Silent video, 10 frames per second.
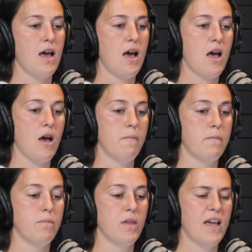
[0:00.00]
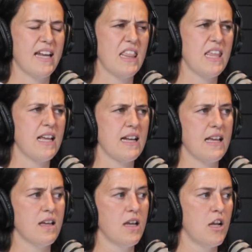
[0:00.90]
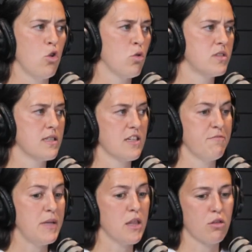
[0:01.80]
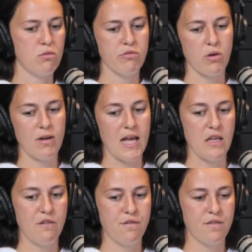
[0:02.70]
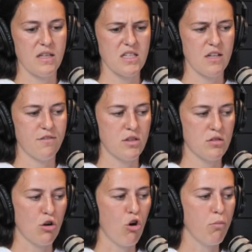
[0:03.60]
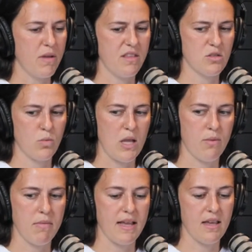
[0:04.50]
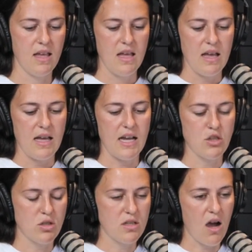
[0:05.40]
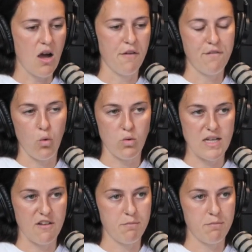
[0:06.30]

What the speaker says: And I think like those things that I've been through throughout life has kind of taught me this way, where I'm like, I can't afford to have